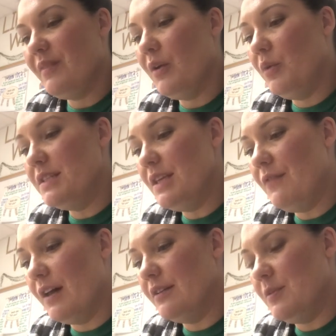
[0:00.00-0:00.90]
Once he
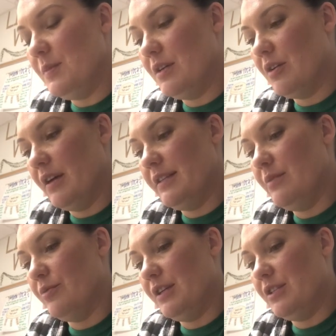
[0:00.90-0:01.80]
follows me across the
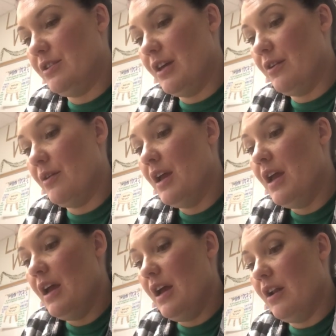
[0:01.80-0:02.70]
bridge, though,
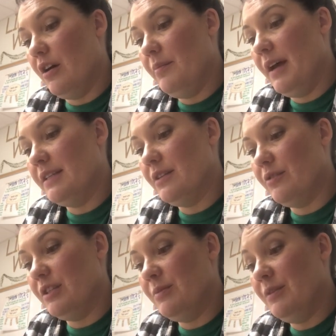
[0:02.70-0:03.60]
and on past the
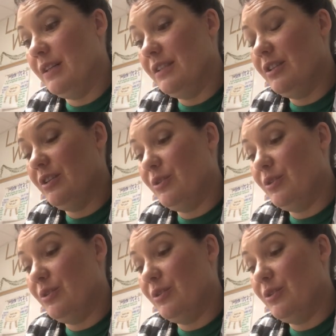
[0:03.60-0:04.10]
gristmill, I start